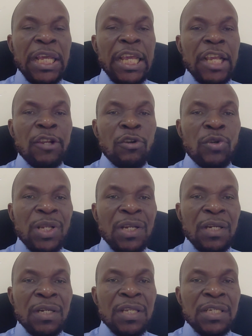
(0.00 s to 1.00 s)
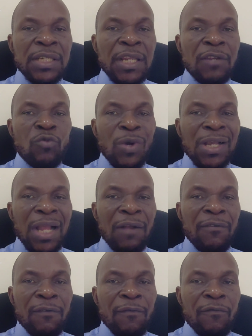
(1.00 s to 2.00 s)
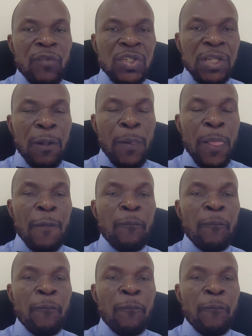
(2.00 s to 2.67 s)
including the skilled worker visa,